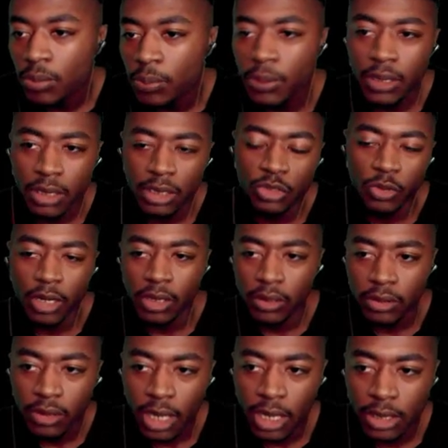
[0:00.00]
pretty good
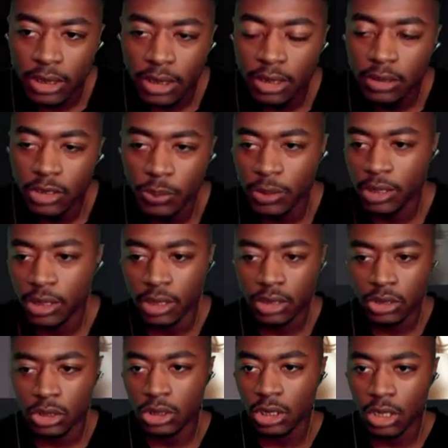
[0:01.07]
trailer, honestly. Just pretty good,
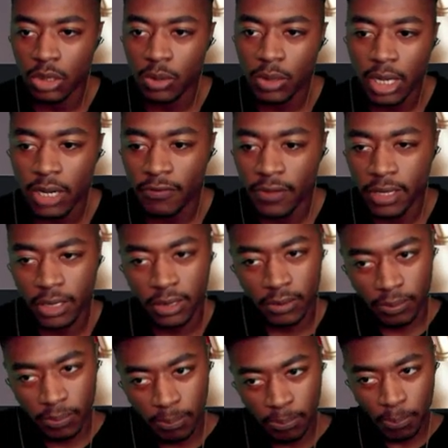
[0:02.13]
just, you know, kind of like
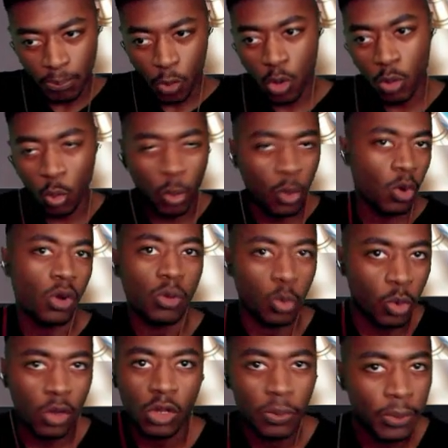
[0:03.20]
more
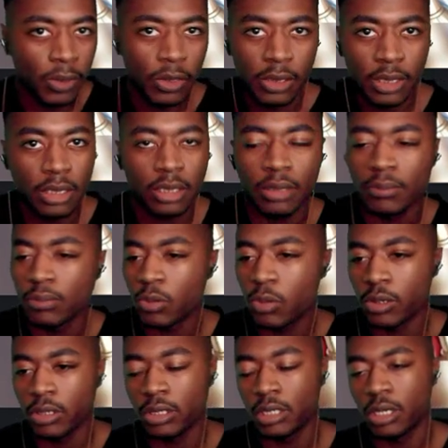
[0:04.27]
world building,
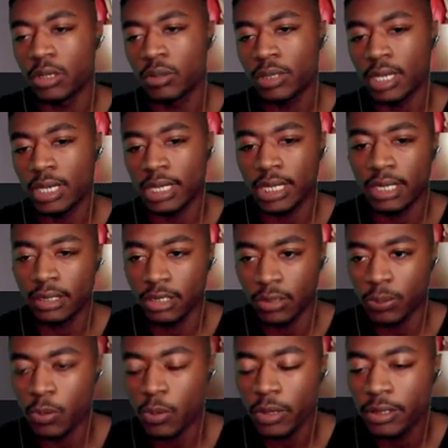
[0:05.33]
more, you know, kind of getting to the
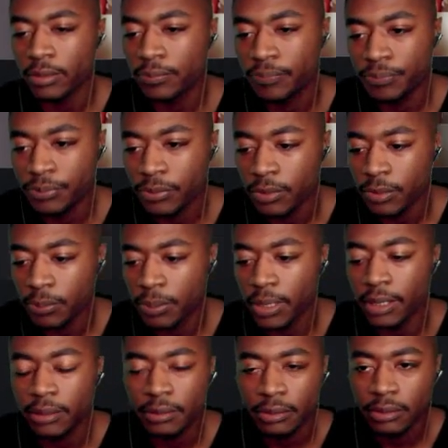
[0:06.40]
point.
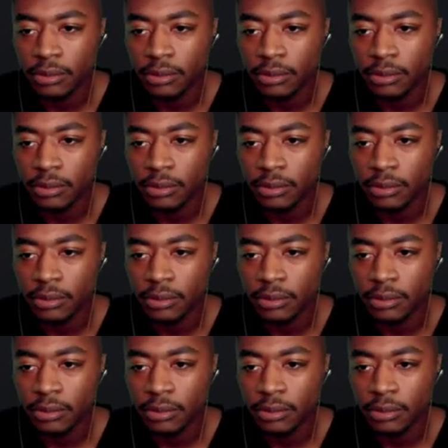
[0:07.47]
But